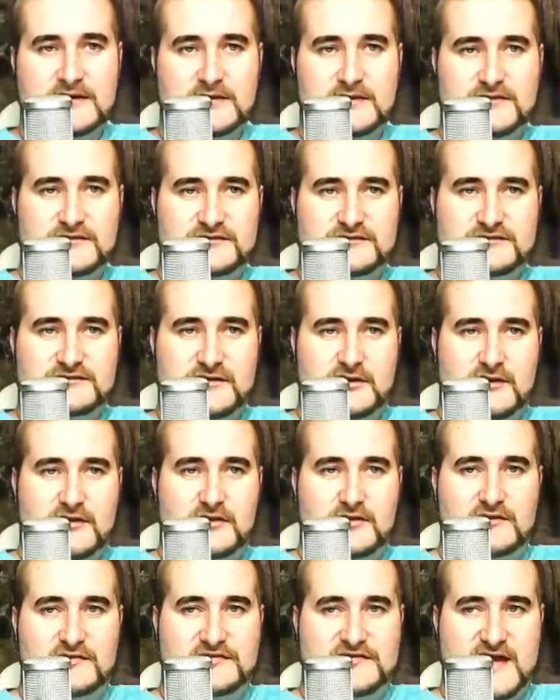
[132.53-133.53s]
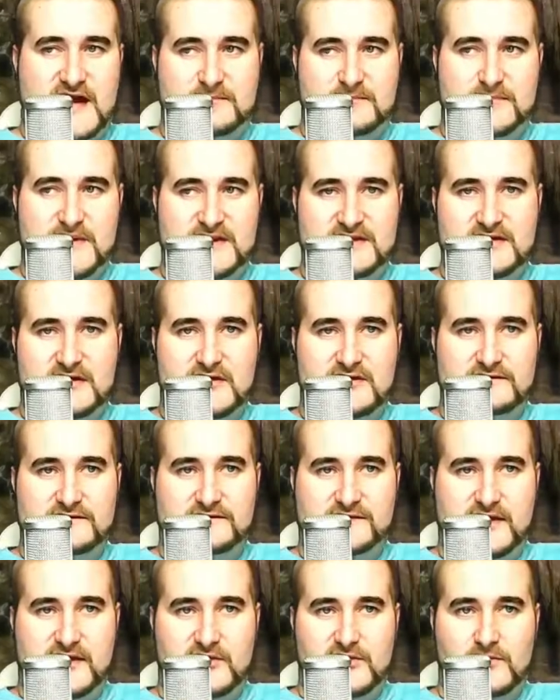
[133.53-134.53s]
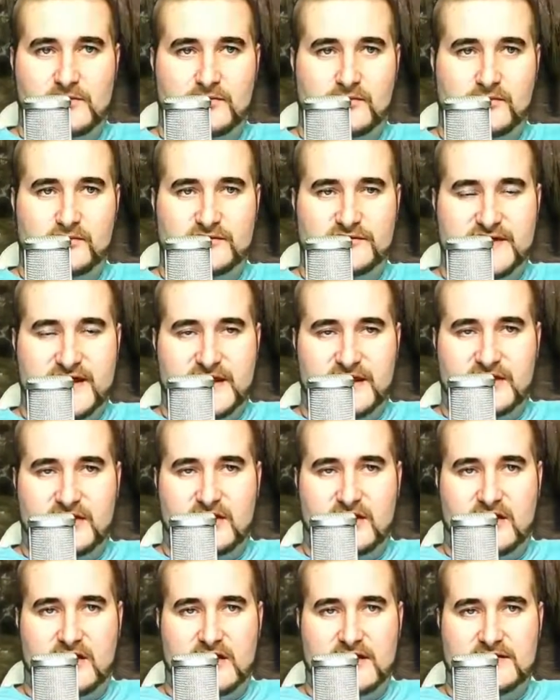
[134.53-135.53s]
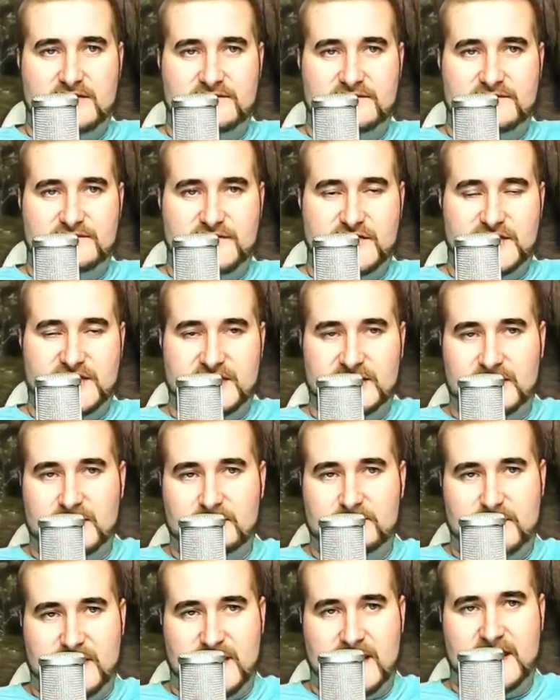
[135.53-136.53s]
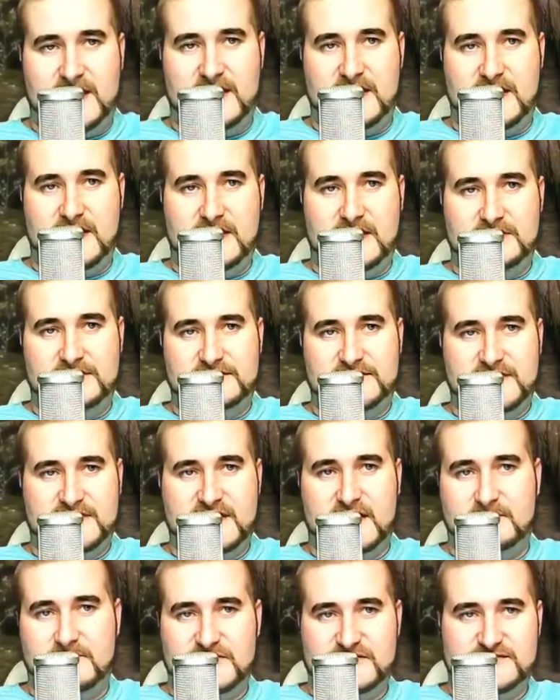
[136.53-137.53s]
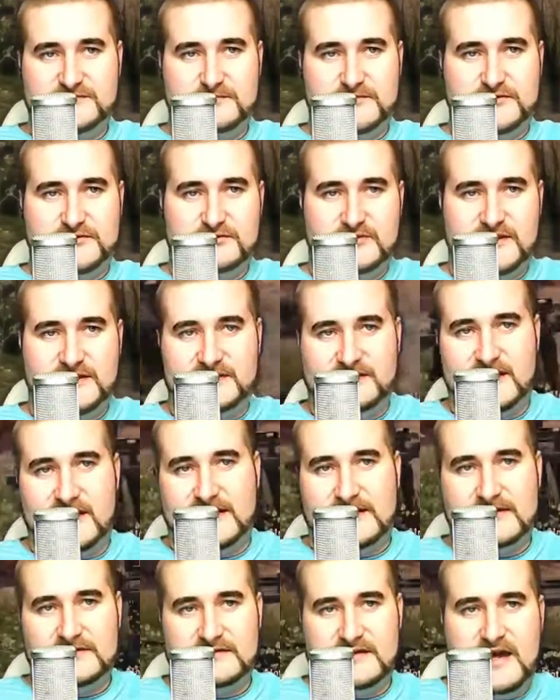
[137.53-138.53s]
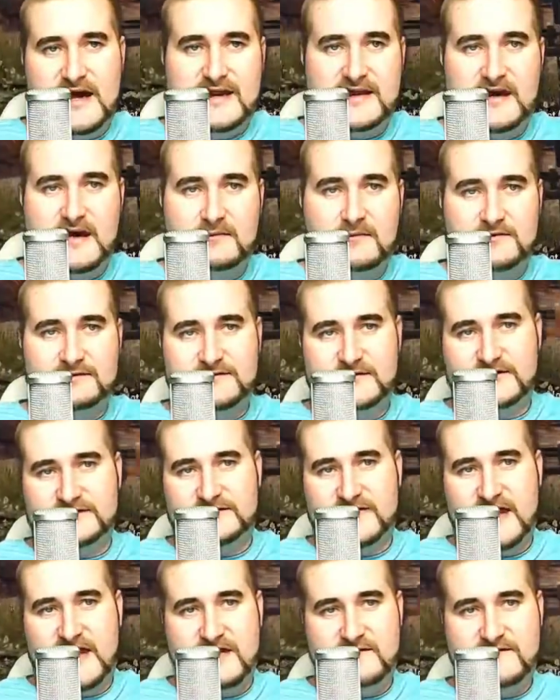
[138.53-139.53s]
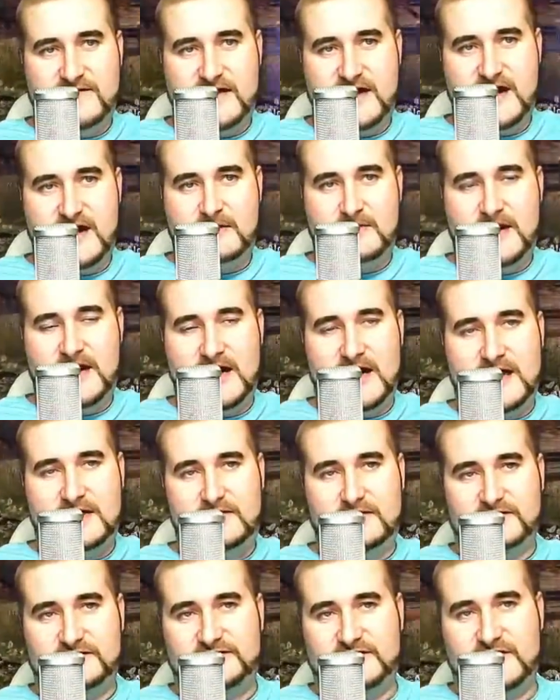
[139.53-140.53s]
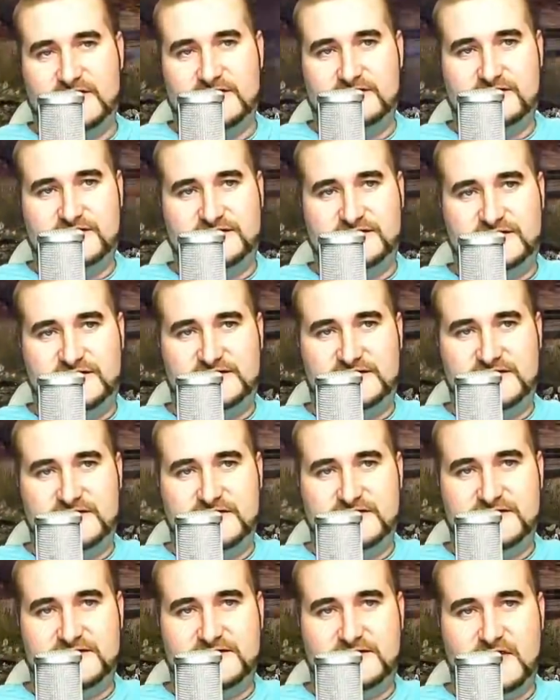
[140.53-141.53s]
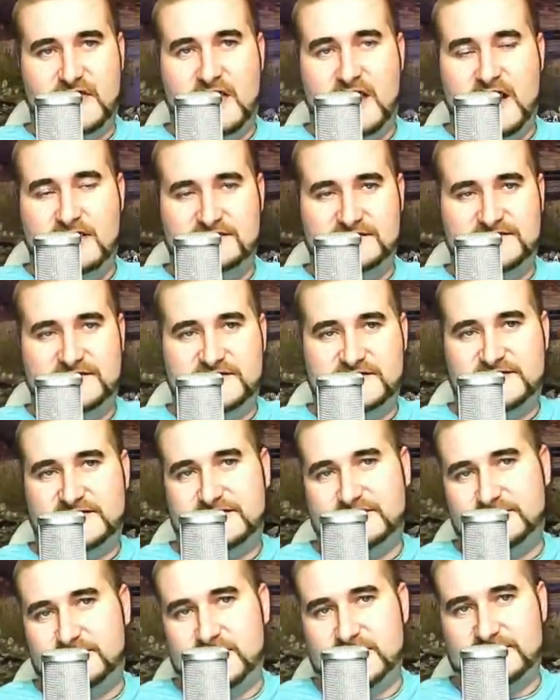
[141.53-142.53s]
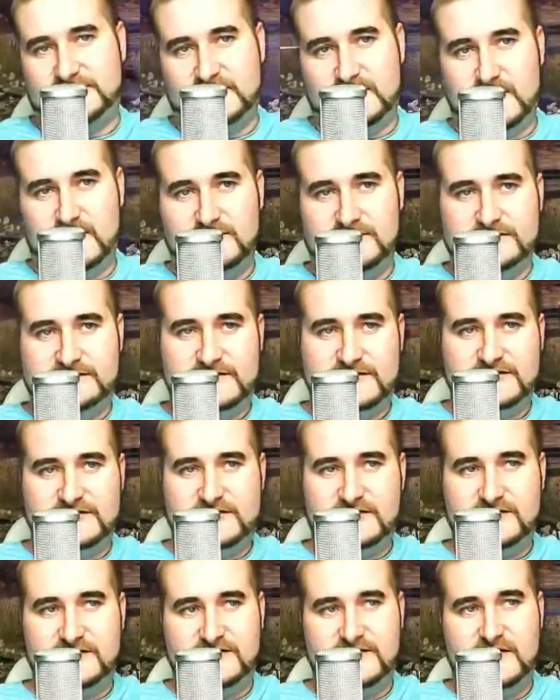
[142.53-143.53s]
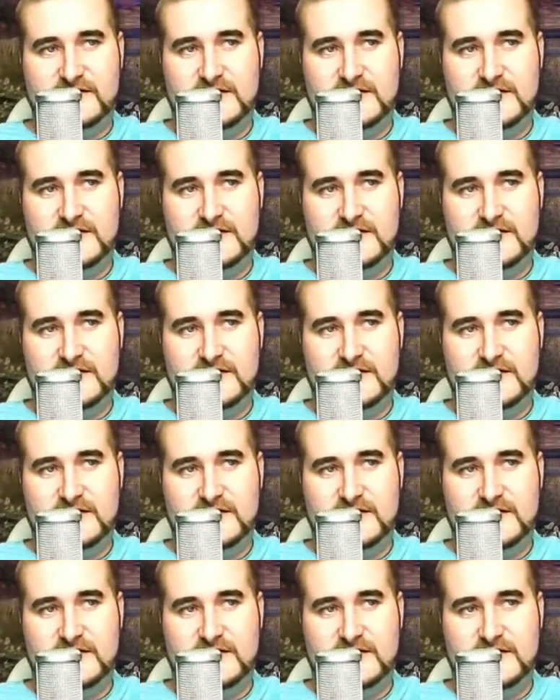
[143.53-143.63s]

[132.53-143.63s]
So that being the only variable, they're kind of, you can compare the numbers between like a light armor versus a heavy armor, and also the resistance, high resistance versus low resistance